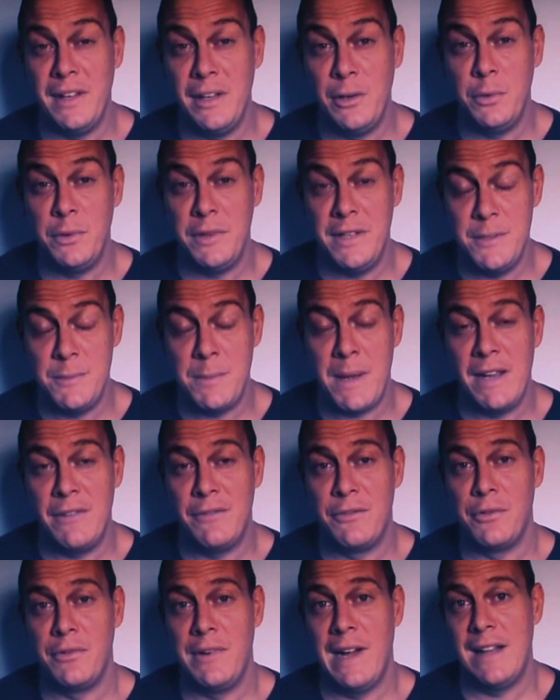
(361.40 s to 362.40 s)
deal with these
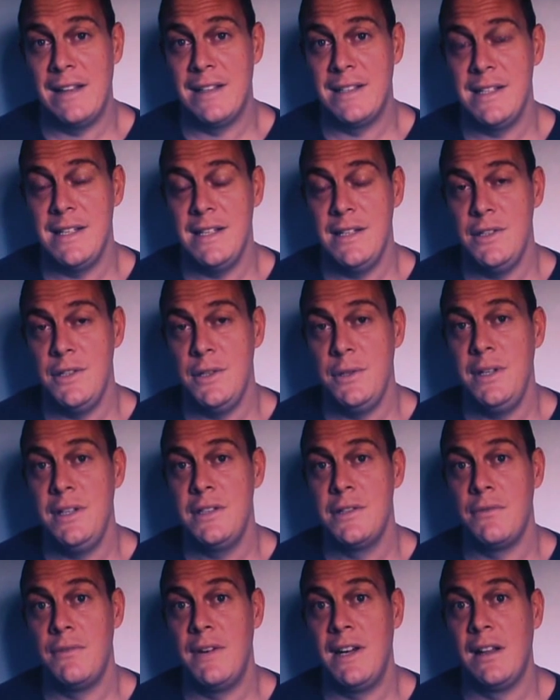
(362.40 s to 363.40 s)
painful realities, you need
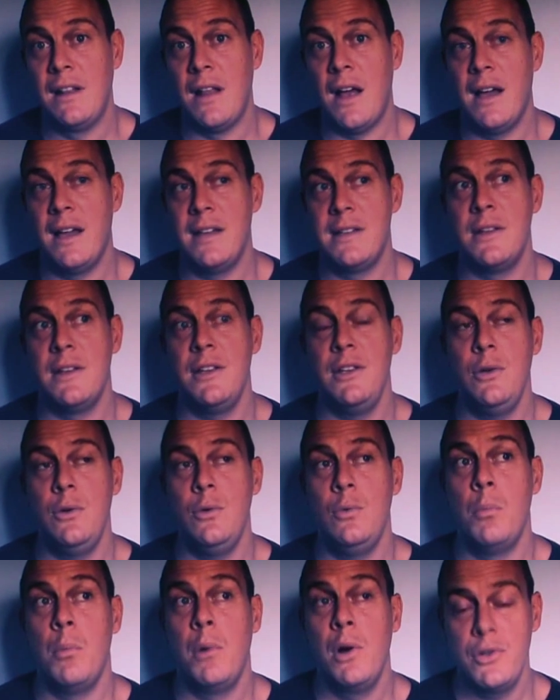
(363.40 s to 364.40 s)
to realise that
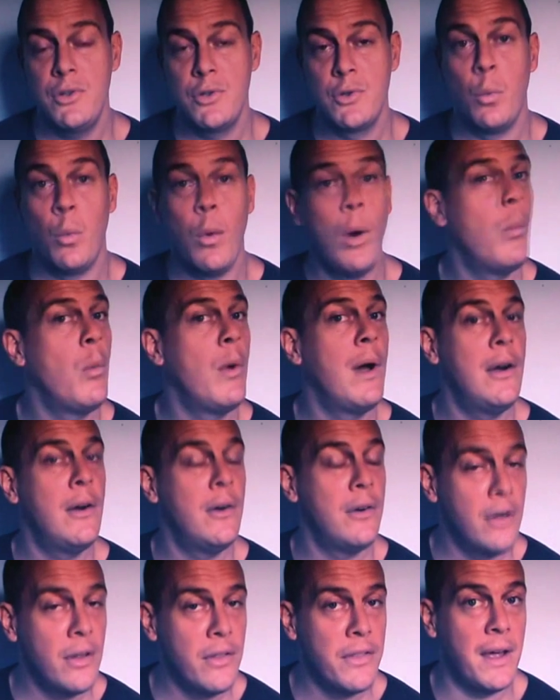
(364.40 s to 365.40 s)
you must, one way
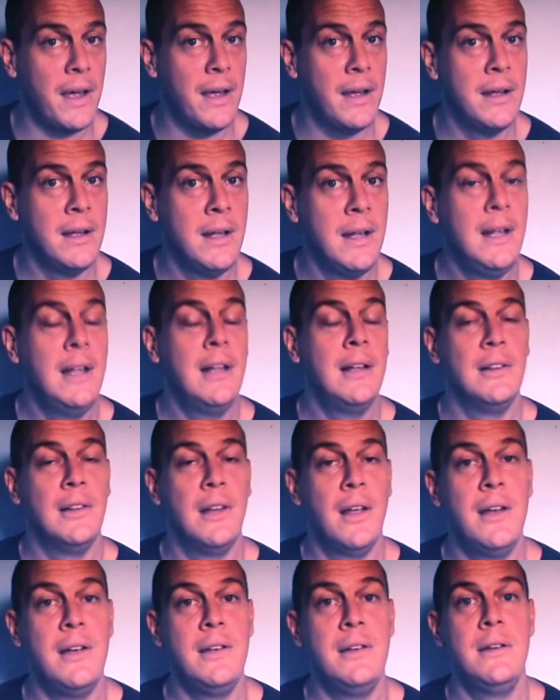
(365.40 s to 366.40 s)
or another,
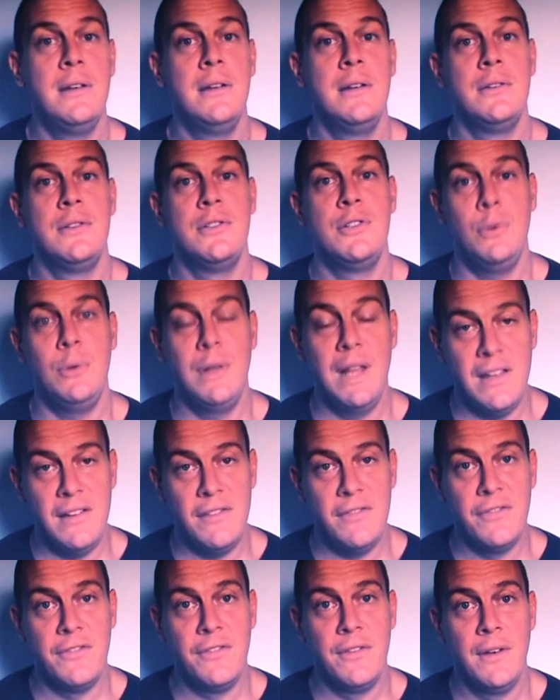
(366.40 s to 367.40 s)
learn to
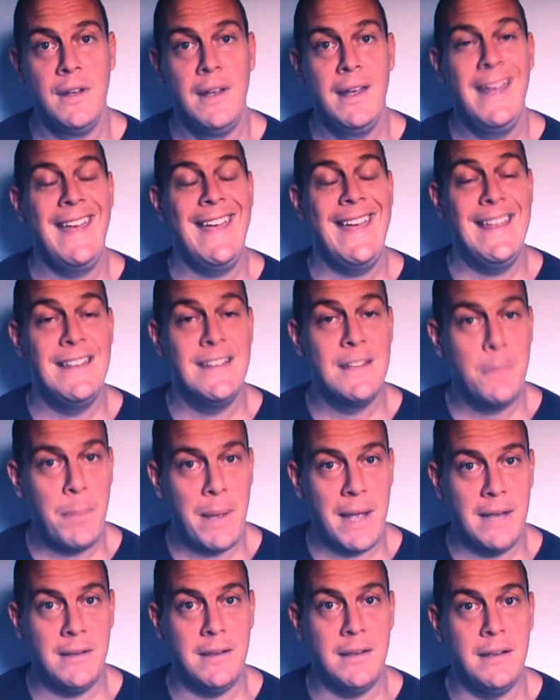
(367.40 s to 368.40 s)
live
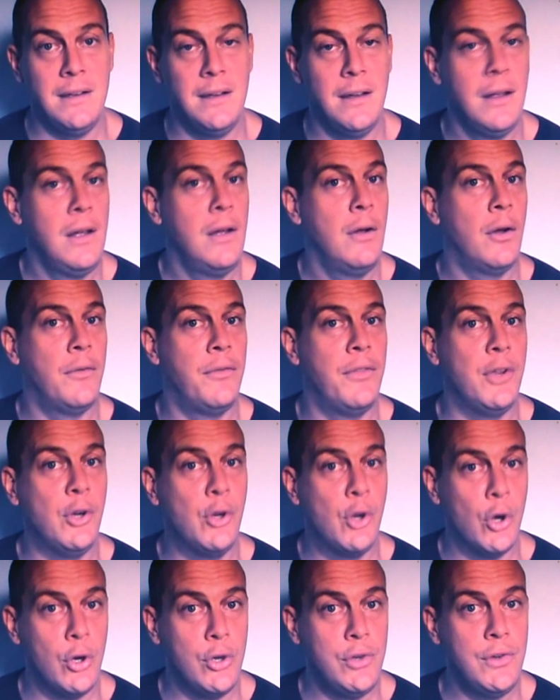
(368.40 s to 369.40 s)
independent of the
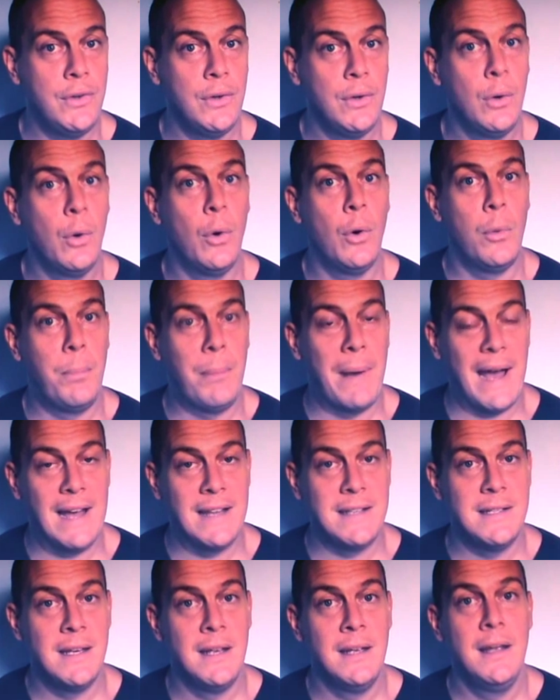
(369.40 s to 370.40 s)
good or
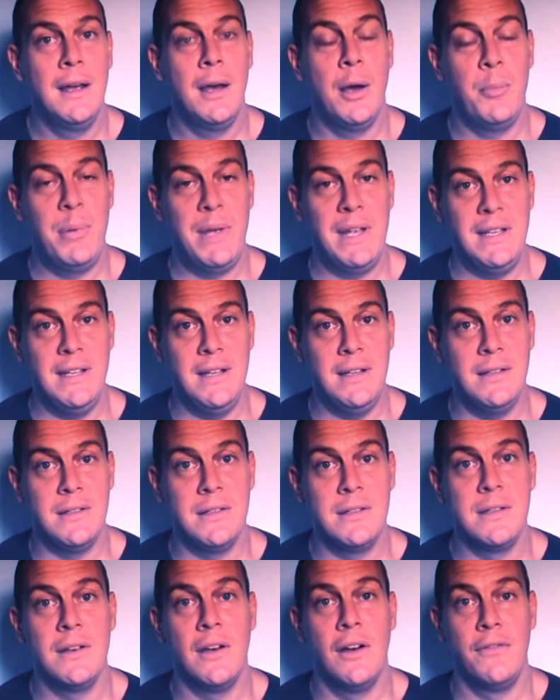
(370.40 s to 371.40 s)
bad
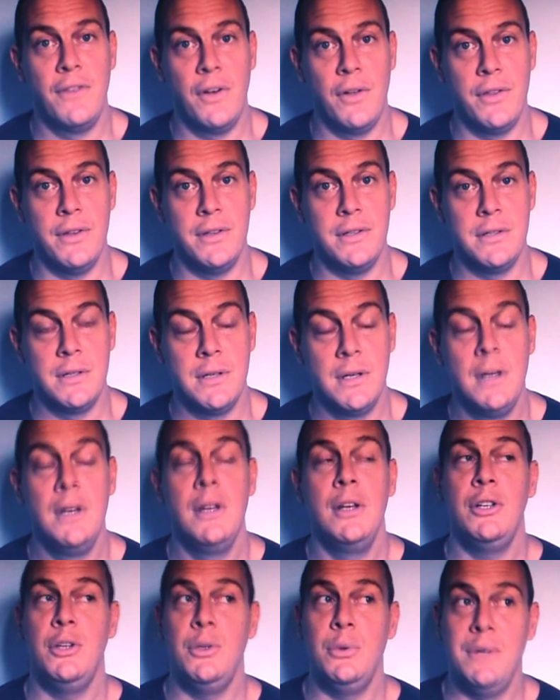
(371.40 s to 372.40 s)
opinions of others.
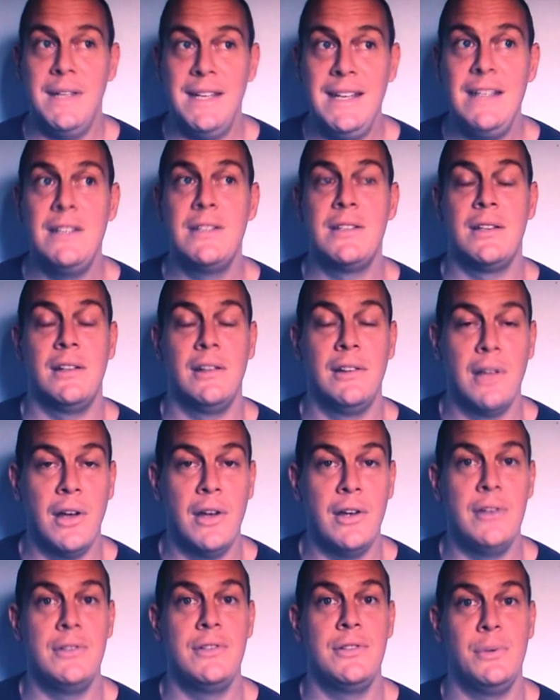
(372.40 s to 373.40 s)
You need to
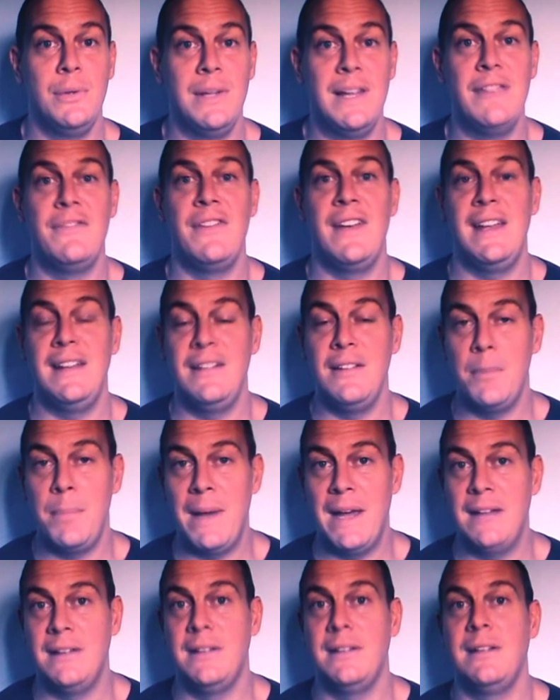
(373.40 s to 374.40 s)
learn to live
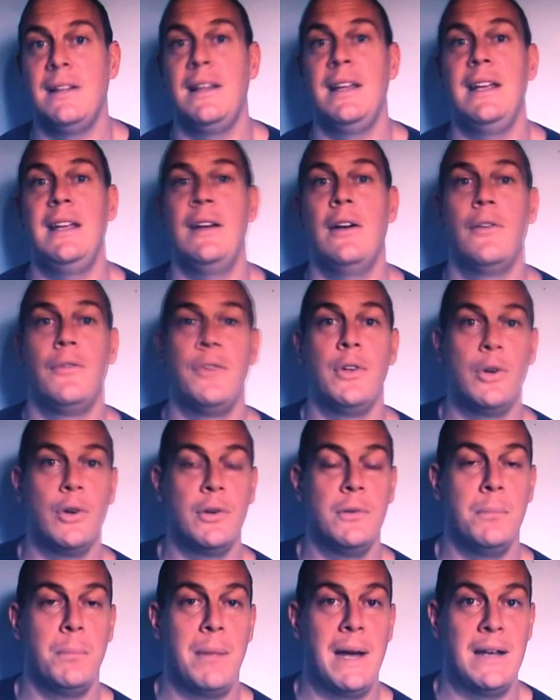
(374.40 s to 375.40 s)
independently of the
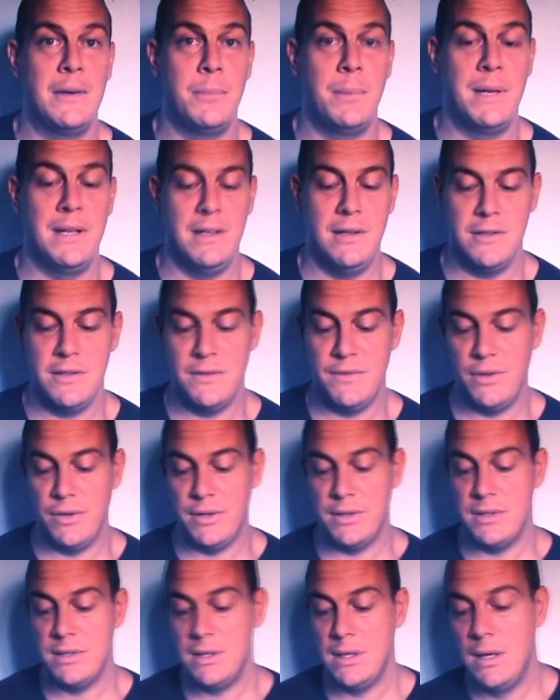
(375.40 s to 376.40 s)
good and bad opinions of
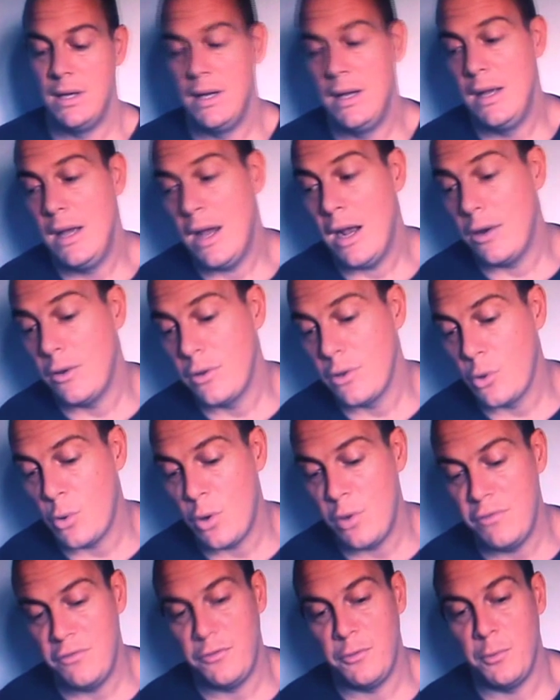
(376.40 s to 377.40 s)
others. Another quote